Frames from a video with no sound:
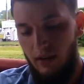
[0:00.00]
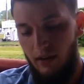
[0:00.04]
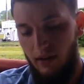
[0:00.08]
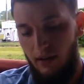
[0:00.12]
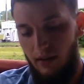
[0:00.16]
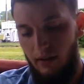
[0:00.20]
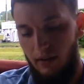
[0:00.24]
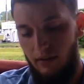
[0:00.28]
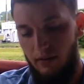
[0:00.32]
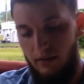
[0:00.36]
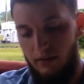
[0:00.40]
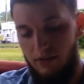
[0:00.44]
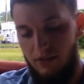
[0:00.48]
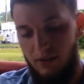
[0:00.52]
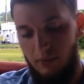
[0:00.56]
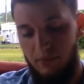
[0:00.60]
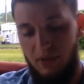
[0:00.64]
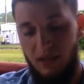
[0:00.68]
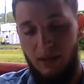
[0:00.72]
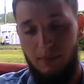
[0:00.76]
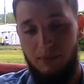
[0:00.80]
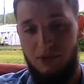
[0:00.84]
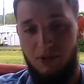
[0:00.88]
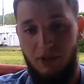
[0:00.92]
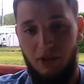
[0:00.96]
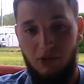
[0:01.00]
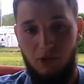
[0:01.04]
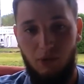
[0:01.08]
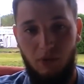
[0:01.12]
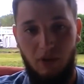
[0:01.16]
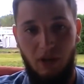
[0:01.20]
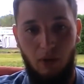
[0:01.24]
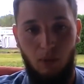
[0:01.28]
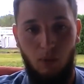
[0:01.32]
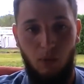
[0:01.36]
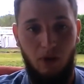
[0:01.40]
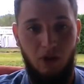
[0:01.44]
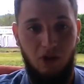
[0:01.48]
and sometimes things will
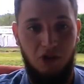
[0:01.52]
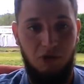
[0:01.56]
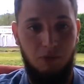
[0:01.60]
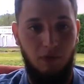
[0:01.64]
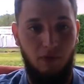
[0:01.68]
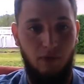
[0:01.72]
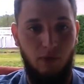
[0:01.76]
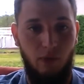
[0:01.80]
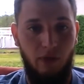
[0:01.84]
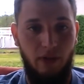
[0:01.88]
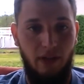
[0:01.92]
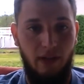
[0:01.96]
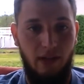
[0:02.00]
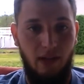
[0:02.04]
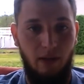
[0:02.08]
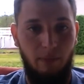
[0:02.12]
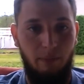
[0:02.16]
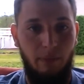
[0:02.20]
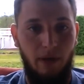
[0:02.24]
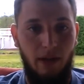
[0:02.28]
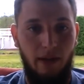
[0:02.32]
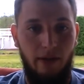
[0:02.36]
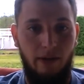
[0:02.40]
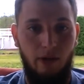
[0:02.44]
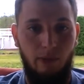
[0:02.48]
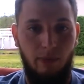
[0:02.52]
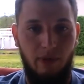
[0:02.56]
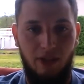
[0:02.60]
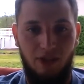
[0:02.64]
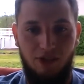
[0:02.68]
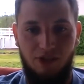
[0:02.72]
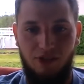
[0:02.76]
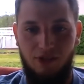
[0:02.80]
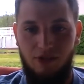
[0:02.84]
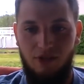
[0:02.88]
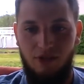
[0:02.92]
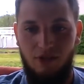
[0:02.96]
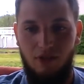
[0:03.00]
get worse before they get better,
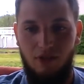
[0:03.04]
because